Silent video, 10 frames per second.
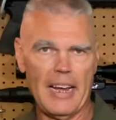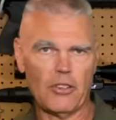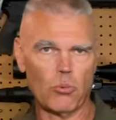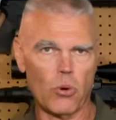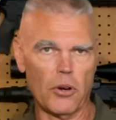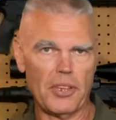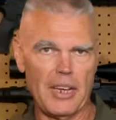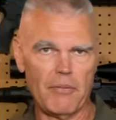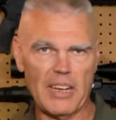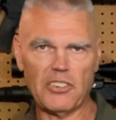it's worth
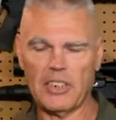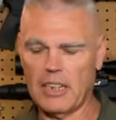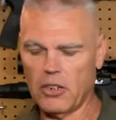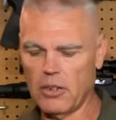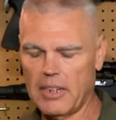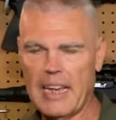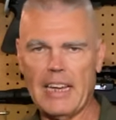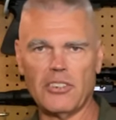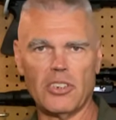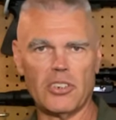investing in a good
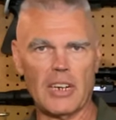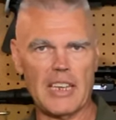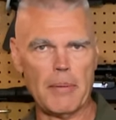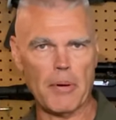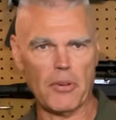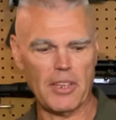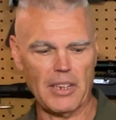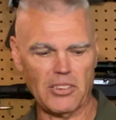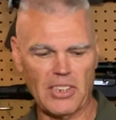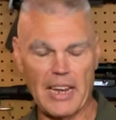case that's going to keep
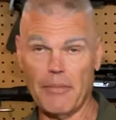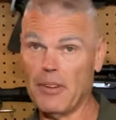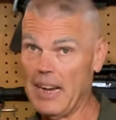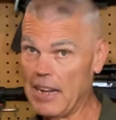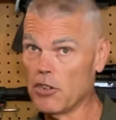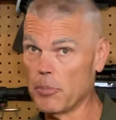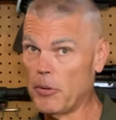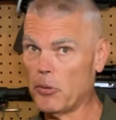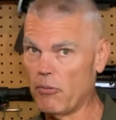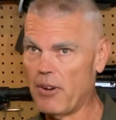everything safe and you're going
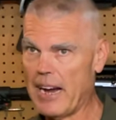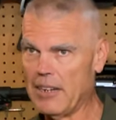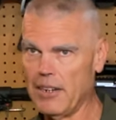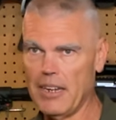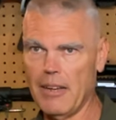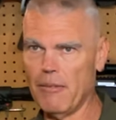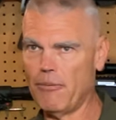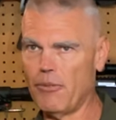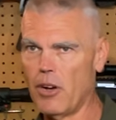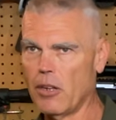to be able to find it if
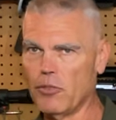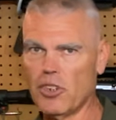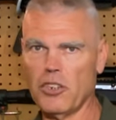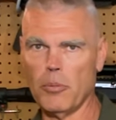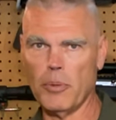all of a sudden you